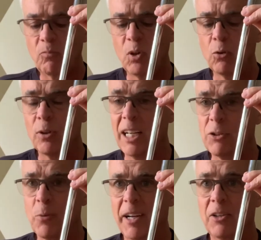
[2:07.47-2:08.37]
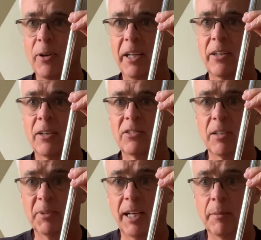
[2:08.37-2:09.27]
So that's why you hear
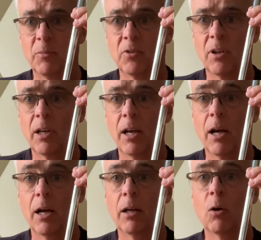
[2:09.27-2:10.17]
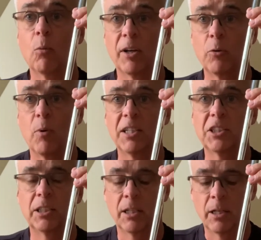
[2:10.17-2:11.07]
sometimes when you're
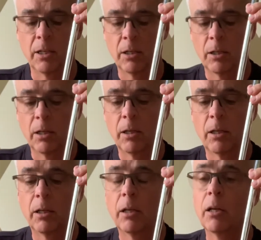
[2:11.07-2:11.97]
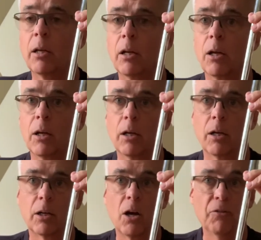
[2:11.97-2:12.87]
watching a
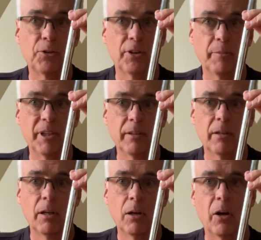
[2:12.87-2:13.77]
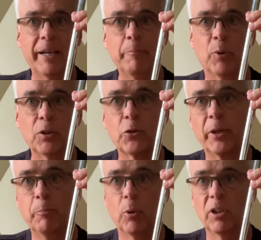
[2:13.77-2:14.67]
golf tournament, he push or he
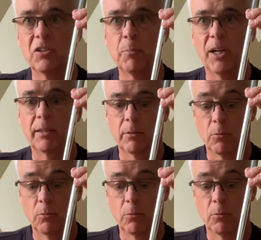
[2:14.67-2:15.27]
pull his putt.